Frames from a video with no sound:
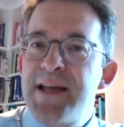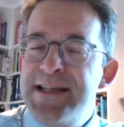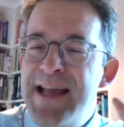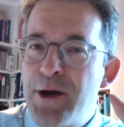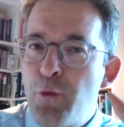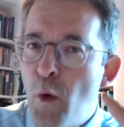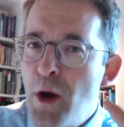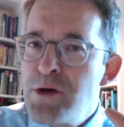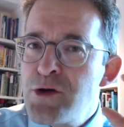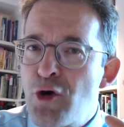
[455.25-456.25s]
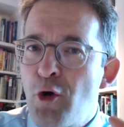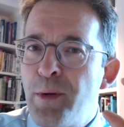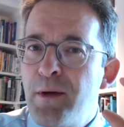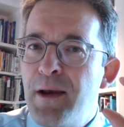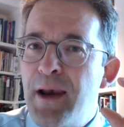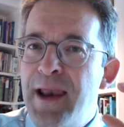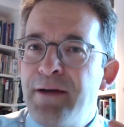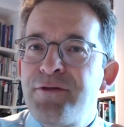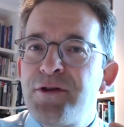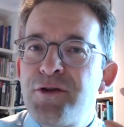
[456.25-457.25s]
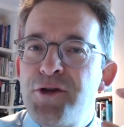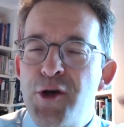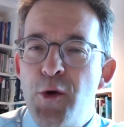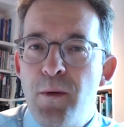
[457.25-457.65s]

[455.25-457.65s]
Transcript: he had one job left to do.